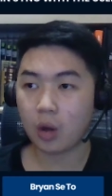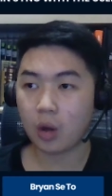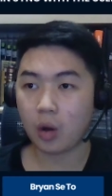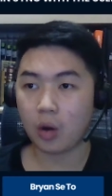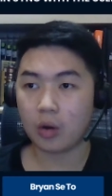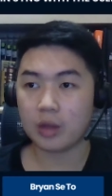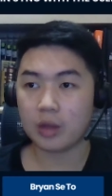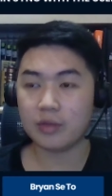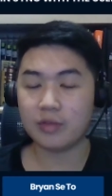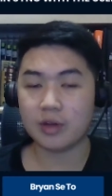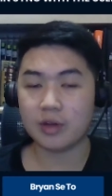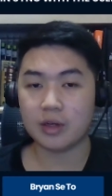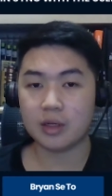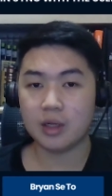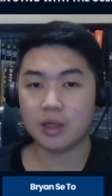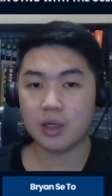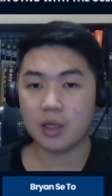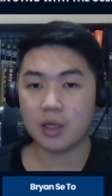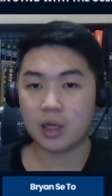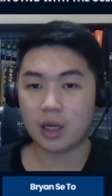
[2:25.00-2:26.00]
or even
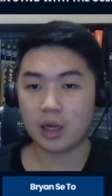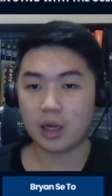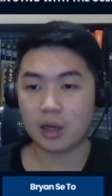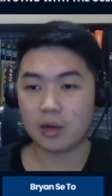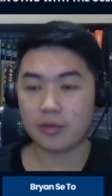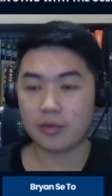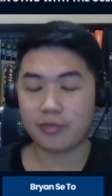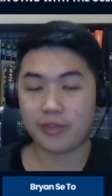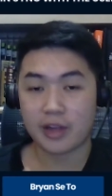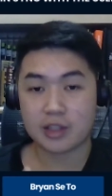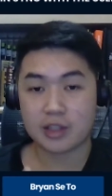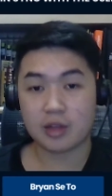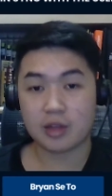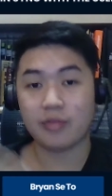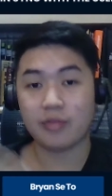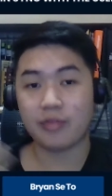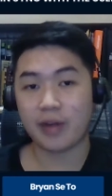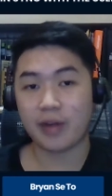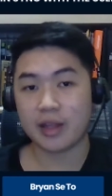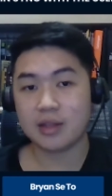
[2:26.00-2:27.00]
uh, friends
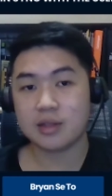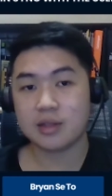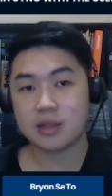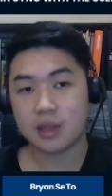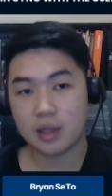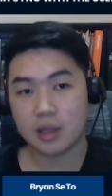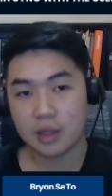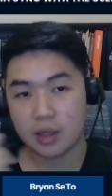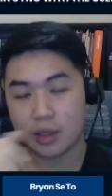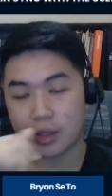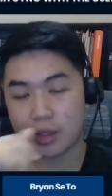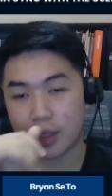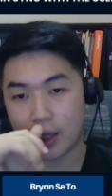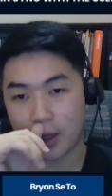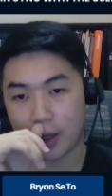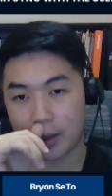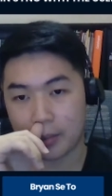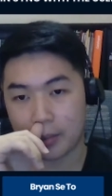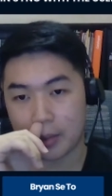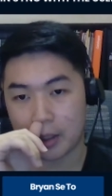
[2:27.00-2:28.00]
of friends they
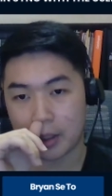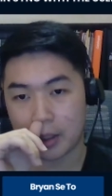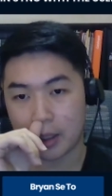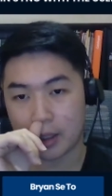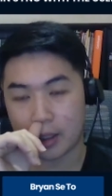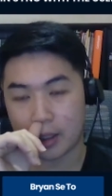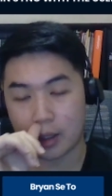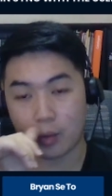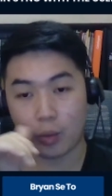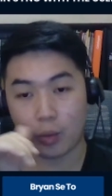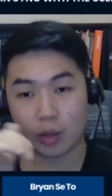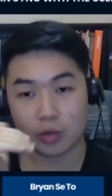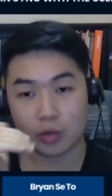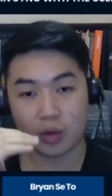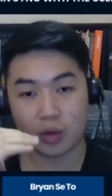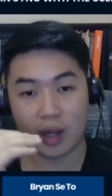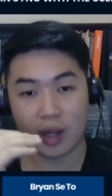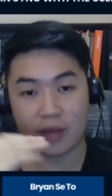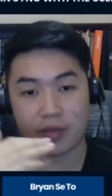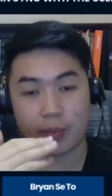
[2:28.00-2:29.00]
come in and they want
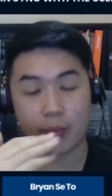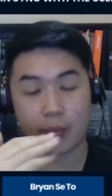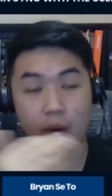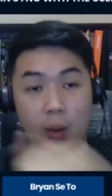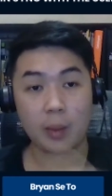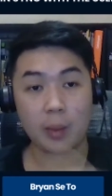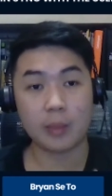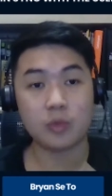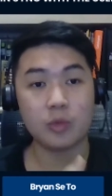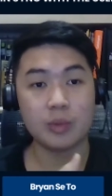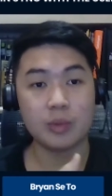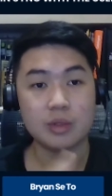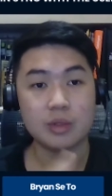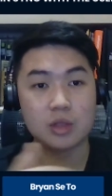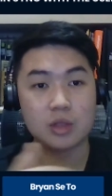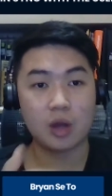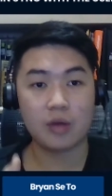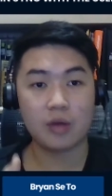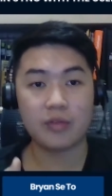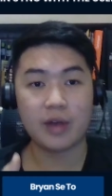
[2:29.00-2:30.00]
to have a problem to be
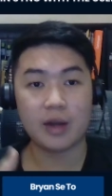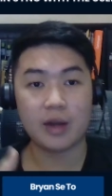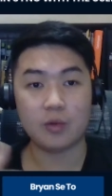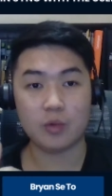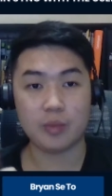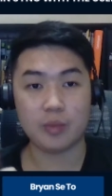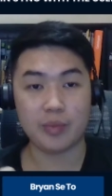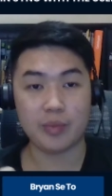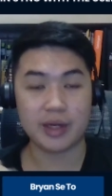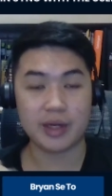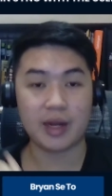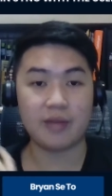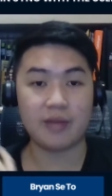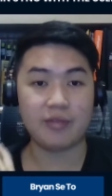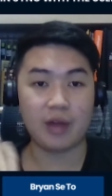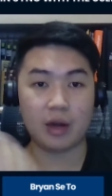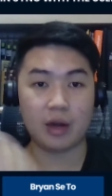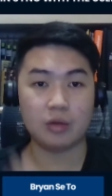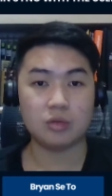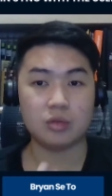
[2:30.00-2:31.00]
solved and we bring that
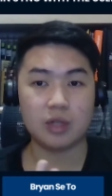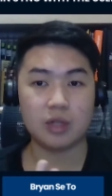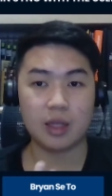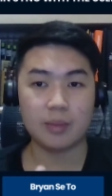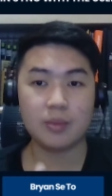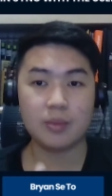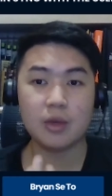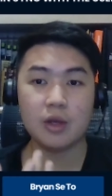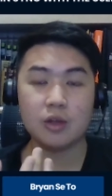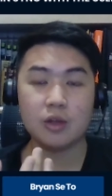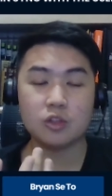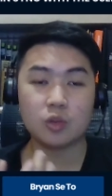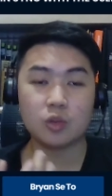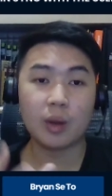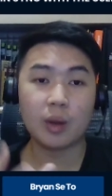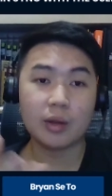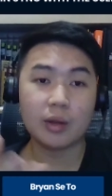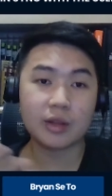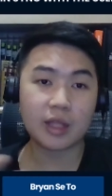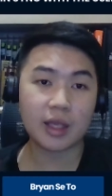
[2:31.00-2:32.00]
value to them so
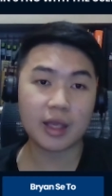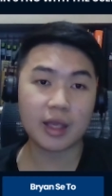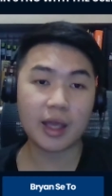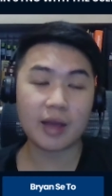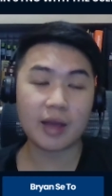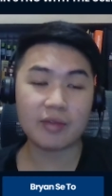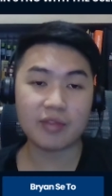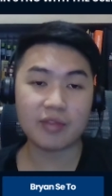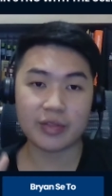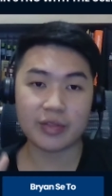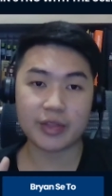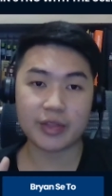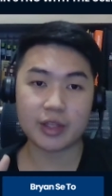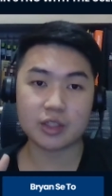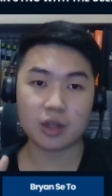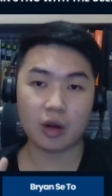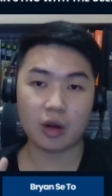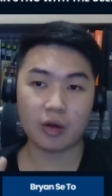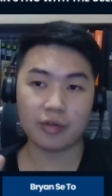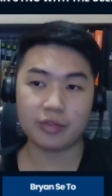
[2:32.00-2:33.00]
we're taking
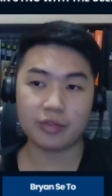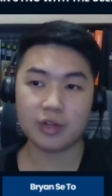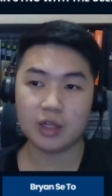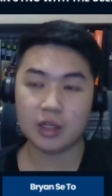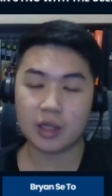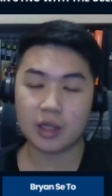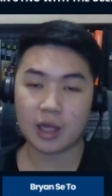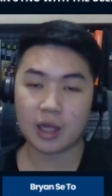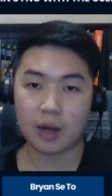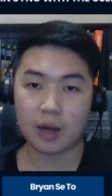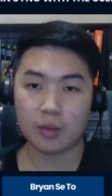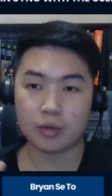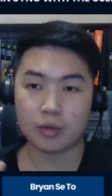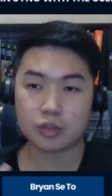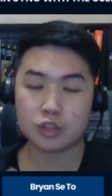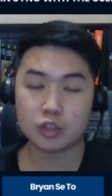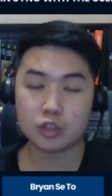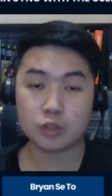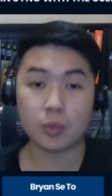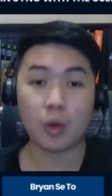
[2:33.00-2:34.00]
advantage of our
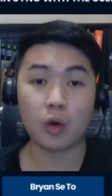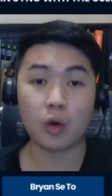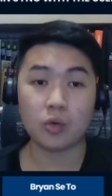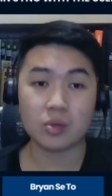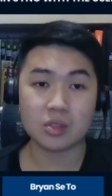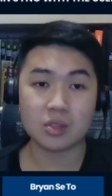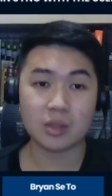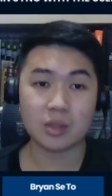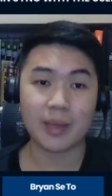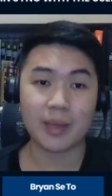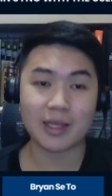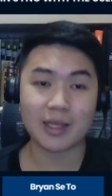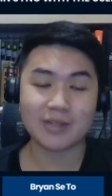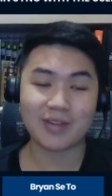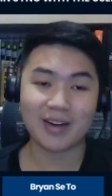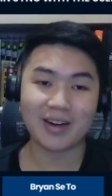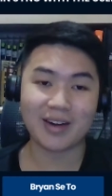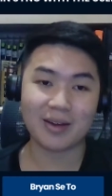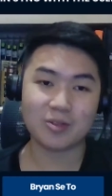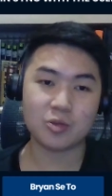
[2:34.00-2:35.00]
small user base
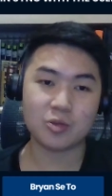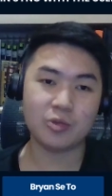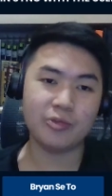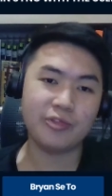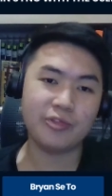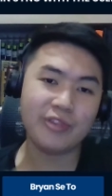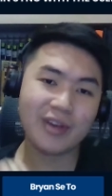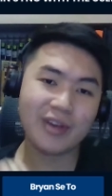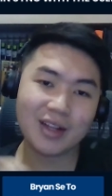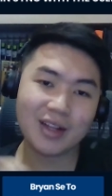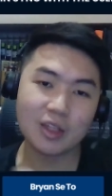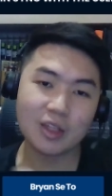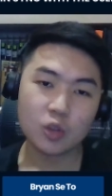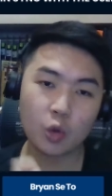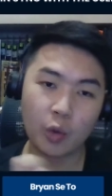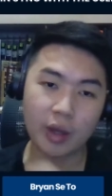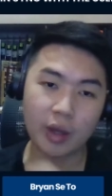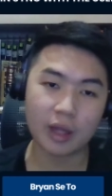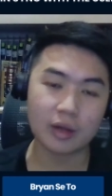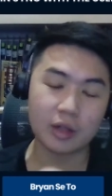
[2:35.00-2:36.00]
right now to really
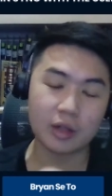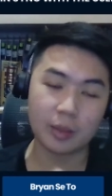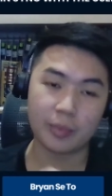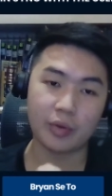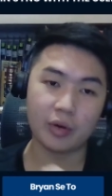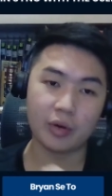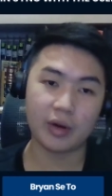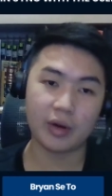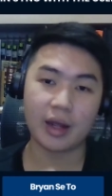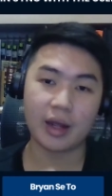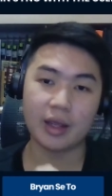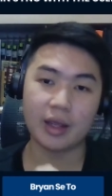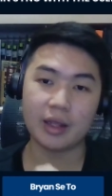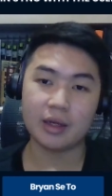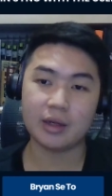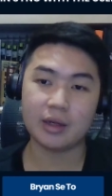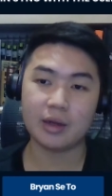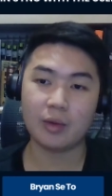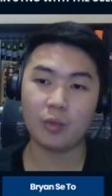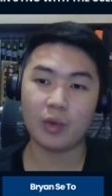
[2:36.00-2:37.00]
tweak the product
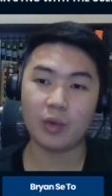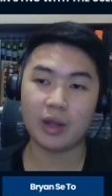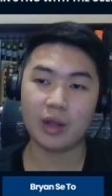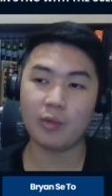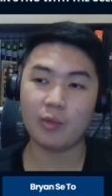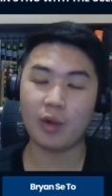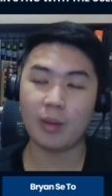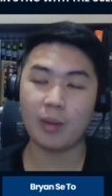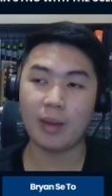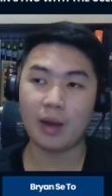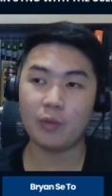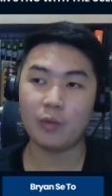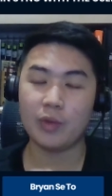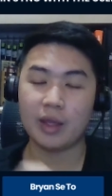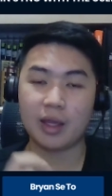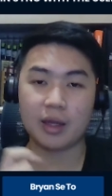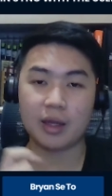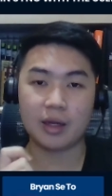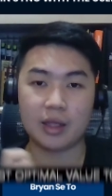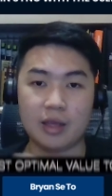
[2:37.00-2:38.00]
in a way whereby we
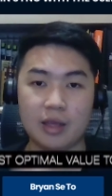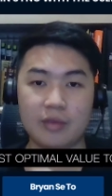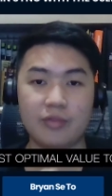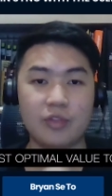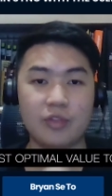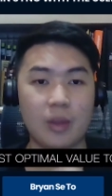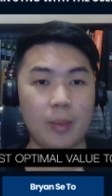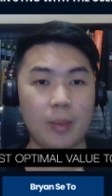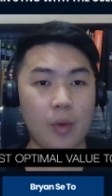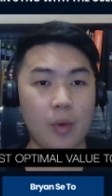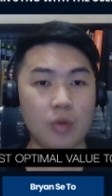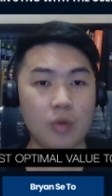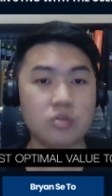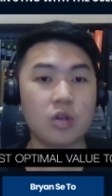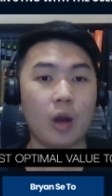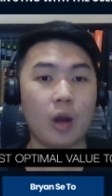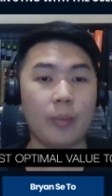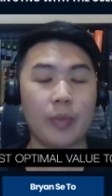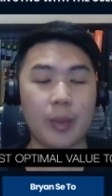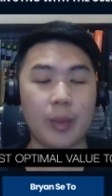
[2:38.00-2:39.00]
can give the most
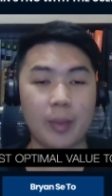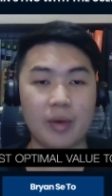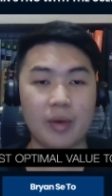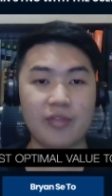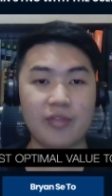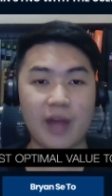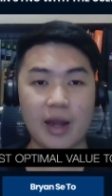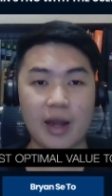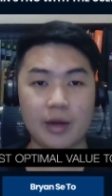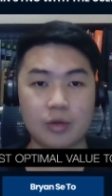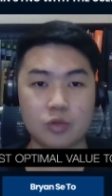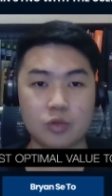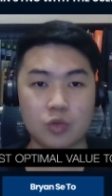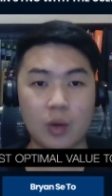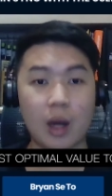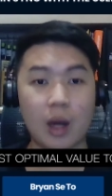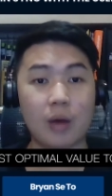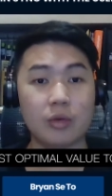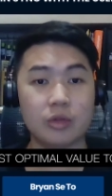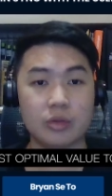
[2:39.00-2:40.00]
optimal value
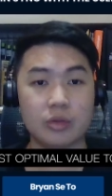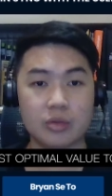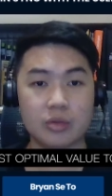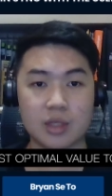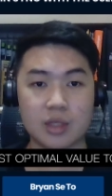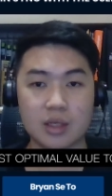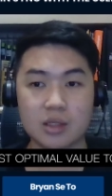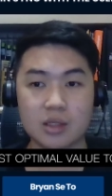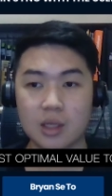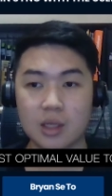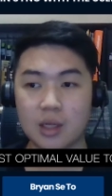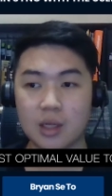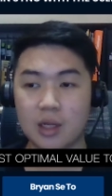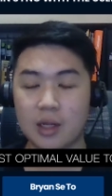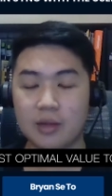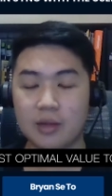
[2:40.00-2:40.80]
to our users